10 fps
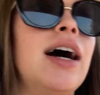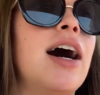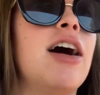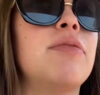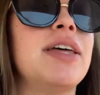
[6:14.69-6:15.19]

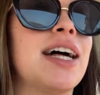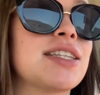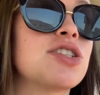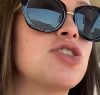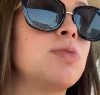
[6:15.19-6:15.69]
And
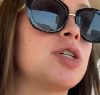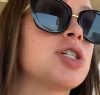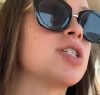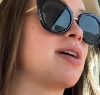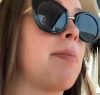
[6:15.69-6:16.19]
that's assuming
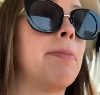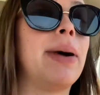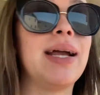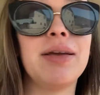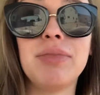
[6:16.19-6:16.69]
she's not
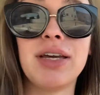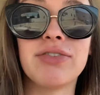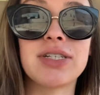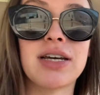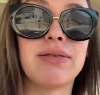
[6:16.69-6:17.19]
biting me
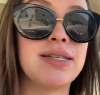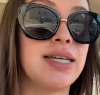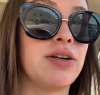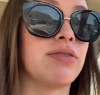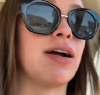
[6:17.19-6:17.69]
every time I
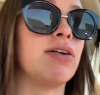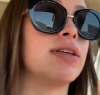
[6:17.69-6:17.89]
take her out.